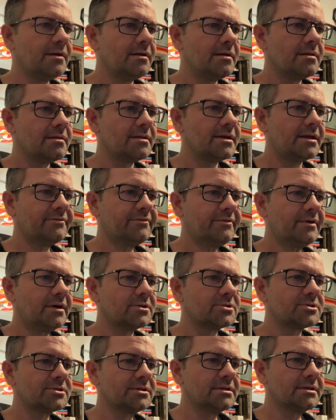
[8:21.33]
That
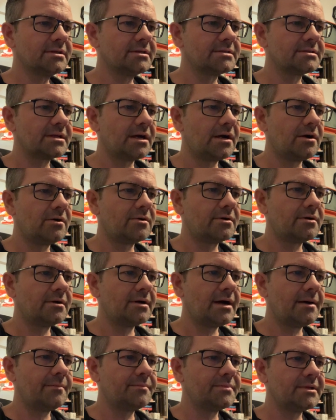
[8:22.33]
function is our
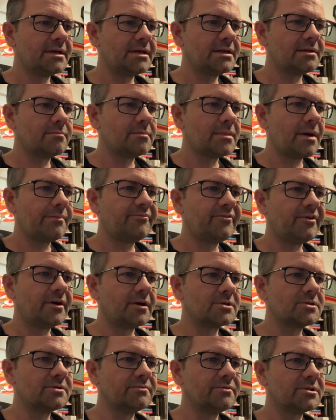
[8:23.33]
update map
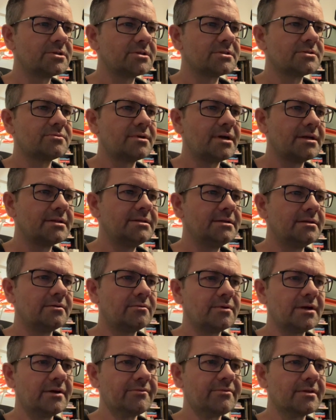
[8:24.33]
function, which is right here.
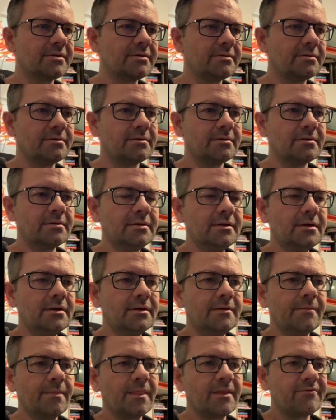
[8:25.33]
We have the
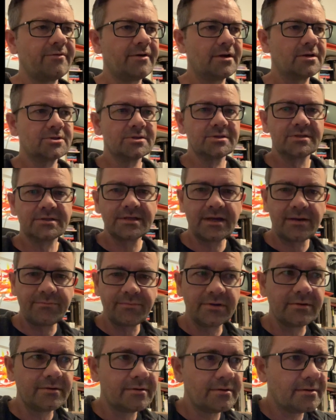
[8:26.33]
function stub
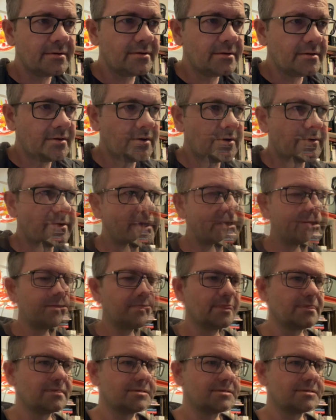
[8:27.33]
already.